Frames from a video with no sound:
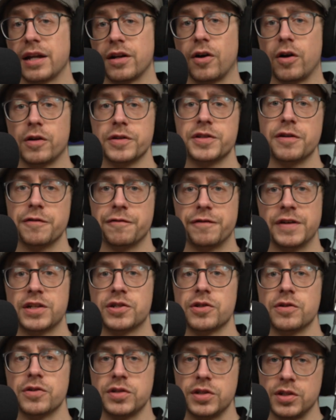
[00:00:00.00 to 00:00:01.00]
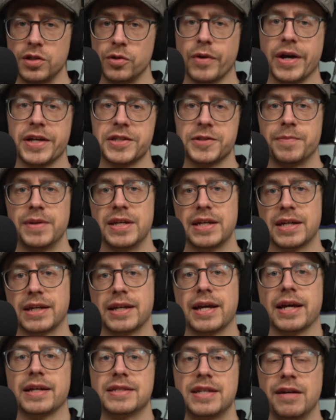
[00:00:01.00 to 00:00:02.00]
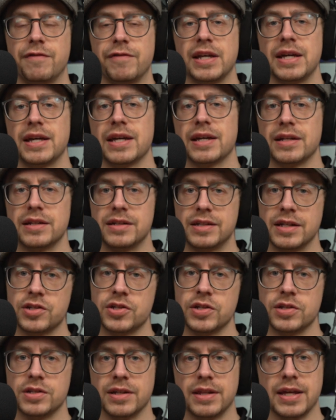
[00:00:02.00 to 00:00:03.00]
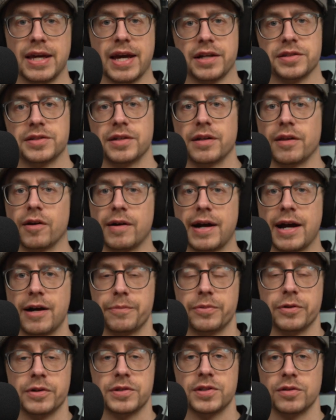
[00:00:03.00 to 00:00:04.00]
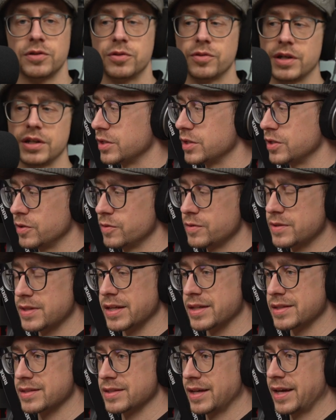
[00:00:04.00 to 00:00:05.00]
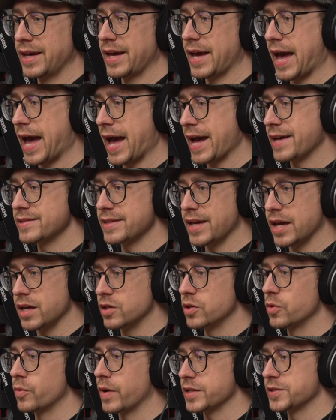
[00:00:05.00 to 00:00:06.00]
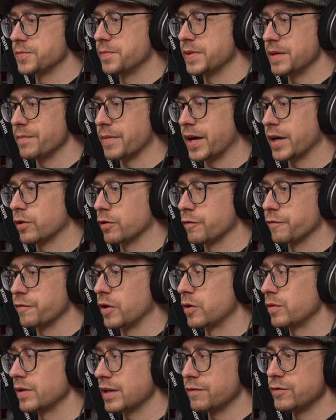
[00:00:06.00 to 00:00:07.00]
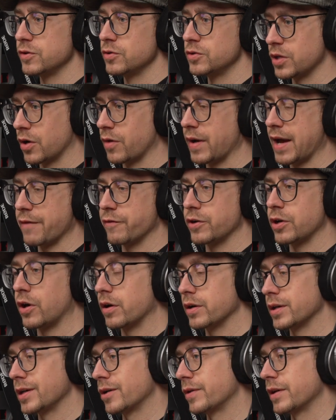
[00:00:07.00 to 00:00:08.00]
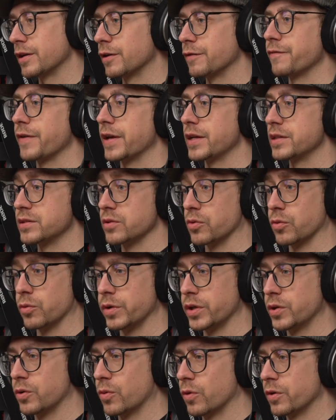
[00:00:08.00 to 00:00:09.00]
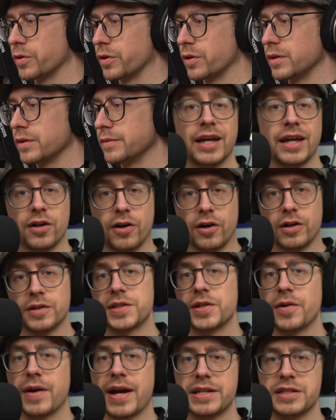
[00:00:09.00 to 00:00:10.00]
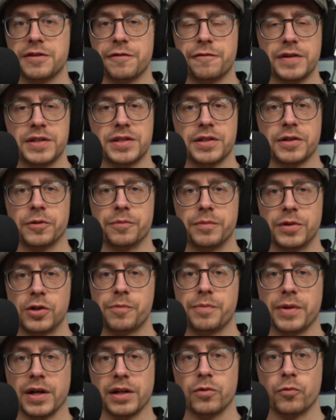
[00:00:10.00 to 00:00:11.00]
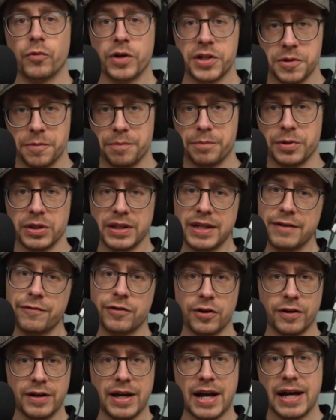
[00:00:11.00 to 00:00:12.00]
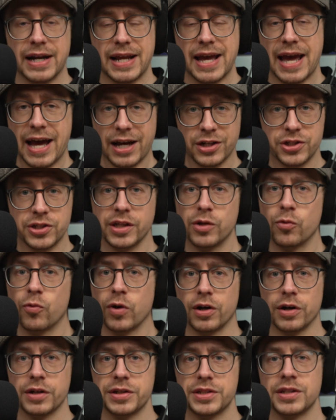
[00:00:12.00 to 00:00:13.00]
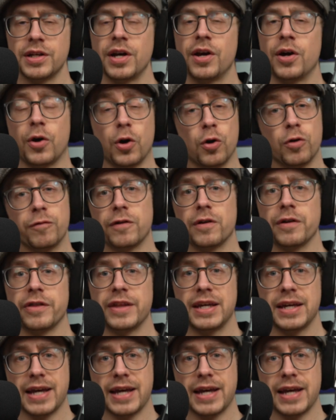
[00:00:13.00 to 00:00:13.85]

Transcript: it also features USB connectivity in addition to the XLR output, so you use this as a USB microphone if you don't have an audio interface or recorder. It also has a physical mute button, which, believe it or not, actually works over.